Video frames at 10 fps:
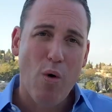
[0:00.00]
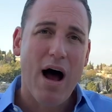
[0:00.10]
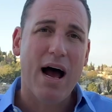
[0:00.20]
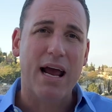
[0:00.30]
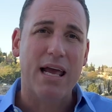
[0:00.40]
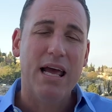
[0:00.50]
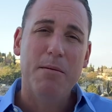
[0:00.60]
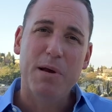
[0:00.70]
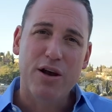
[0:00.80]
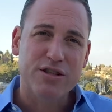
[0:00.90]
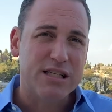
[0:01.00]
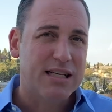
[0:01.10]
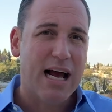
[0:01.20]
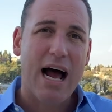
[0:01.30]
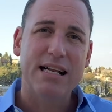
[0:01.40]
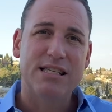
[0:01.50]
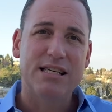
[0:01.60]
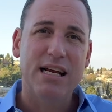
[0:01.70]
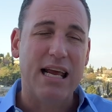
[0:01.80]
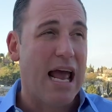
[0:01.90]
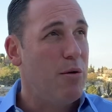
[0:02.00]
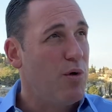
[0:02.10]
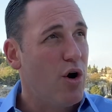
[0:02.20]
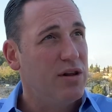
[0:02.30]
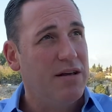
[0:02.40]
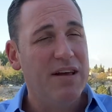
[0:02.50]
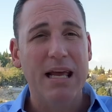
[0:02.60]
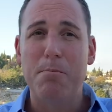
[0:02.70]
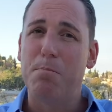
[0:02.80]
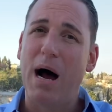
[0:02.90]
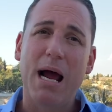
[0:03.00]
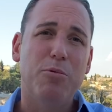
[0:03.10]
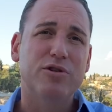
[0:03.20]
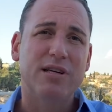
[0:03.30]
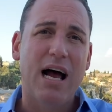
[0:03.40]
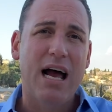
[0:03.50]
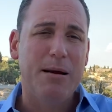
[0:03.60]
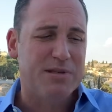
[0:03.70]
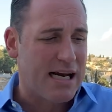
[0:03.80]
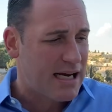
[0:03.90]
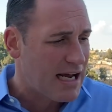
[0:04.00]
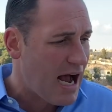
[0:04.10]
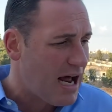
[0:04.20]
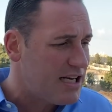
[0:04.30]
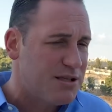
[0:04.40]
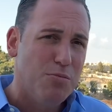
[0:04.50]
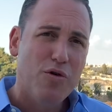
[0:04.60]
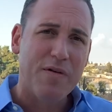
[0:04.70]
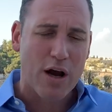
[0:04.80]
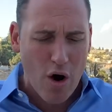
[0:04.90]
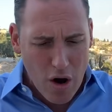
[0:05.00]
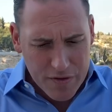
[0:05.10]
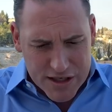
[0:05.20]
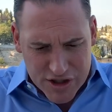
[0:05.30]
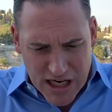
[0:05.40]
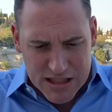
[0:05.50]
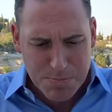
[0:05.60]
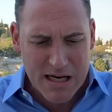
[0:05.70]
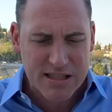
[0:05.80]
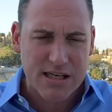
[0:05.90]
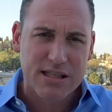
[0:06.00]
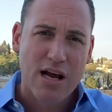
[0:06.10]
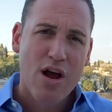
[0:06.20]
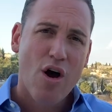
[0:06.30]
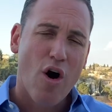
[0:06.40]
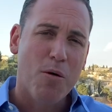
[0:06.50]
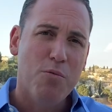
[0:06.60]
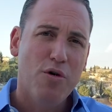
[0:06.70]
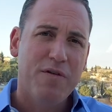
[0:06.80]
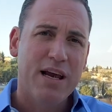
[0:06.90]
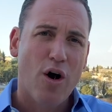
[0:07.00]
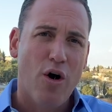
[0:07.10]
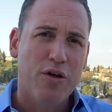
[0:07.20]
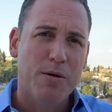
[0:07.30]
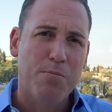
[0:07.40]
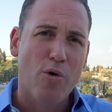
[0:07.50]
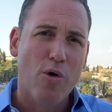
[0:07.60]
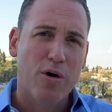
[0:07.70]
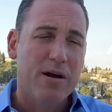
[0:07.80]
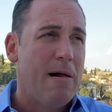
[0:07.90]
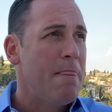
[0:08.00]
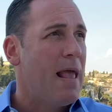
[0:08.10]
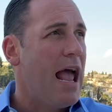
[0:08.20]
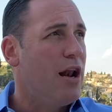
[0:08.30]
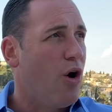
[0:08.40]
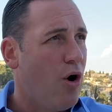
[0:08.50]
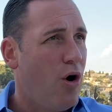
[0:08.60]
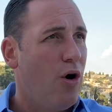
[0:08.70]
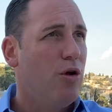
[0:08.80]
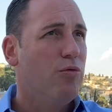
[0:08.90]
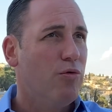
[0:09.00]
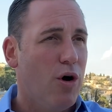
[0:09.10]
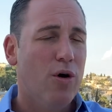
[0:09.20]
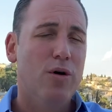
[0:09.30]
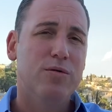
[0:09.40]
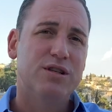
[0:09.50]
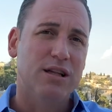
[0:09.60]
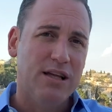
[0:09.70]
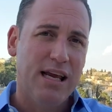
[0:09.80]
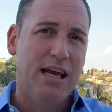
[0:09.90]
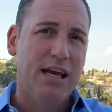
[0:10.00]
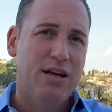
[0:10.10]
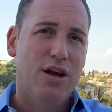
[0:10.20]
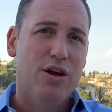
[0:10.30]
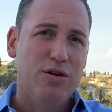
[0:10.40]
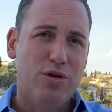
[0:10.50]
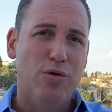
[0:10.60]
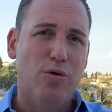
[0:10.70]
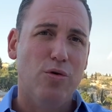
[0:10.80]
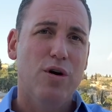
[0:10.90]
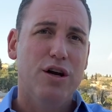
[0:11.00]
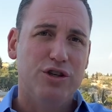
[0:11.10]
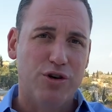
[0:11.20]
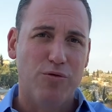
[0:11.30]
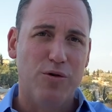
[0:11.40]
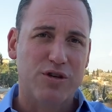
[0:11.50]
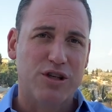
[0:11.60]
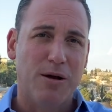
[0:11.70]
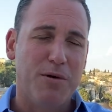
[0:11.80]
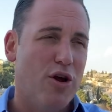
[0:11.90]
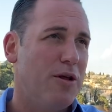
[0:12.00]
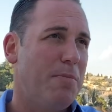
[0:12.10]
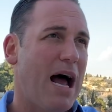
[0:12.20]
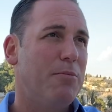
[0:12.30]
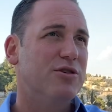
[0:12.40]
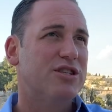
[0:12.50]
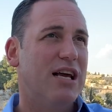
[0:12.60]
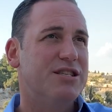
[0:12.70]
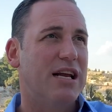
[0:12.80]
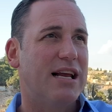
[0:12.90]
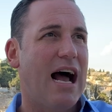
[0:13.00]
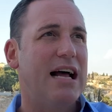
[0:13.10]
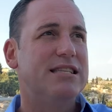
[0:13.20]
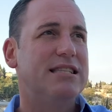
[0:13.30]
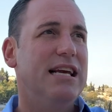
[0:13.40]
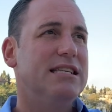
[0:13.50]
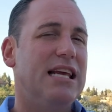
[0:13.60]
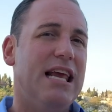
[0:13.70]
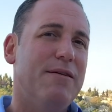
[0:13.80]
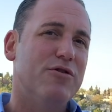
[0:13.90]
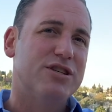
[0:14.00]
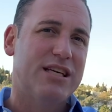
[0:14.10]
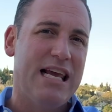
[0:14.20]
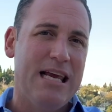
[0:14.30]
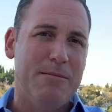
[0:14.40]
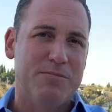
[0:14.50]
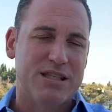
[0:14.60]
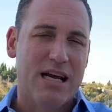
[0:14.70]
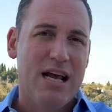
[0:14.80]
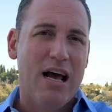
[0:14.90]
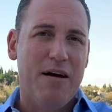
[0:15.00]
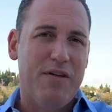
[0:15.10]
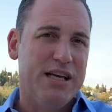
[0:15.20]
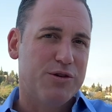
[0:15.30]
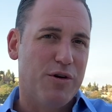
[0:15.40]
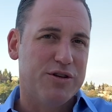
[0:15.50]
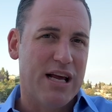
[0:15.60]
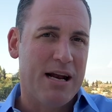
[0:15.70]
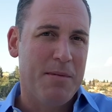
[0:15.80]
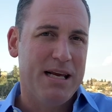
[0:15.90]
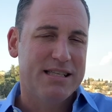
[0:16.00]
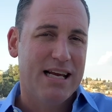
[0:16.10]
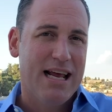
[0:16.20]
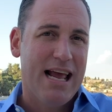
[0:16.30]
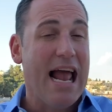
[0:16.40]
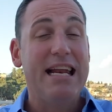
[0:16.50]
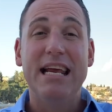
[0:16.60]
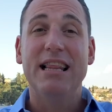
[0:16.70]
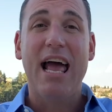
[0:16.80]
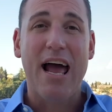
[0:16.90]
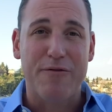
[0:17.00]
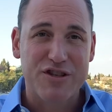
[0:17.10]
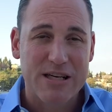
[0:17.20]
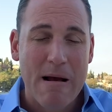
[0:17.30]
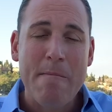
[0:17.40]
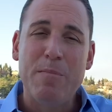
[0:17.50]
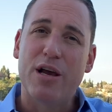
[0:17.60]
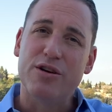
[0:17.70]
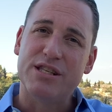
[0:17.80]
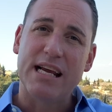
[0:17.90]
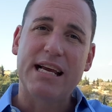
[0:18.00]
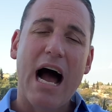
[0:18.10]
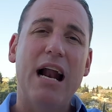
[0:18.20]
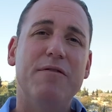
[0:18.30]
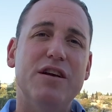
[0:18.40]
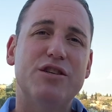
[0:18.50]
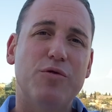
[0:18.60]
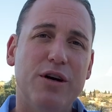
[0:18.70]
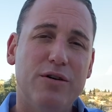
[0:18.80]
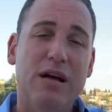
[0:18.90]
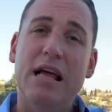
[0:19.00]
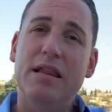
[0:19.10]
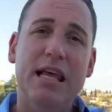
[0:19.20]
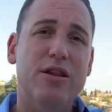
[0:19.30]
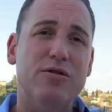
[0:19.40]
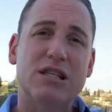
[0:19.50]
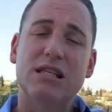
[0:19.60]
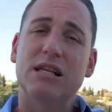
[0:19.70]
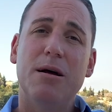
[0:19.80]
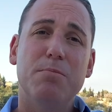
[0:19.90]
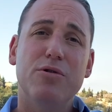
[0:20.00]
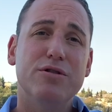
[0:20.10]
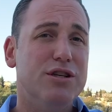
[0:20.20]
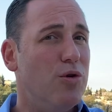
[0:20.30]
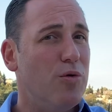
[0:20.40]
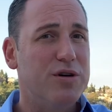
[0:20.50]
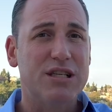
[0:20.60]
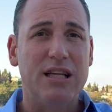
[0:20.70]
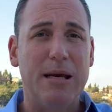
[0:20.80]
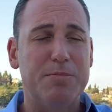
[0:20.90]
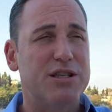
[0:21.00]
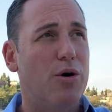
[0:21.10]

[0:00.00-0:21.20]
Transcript: Why? because it's God's city and we are living in Bible times and God is moving. All the chess pieces are moving on the board and all roads lead to Jerusalem. You know, the Bible says that God sees the evil schemes of Israel's enemies and he laughs because the God of Israel neither slumbers nor sleeps.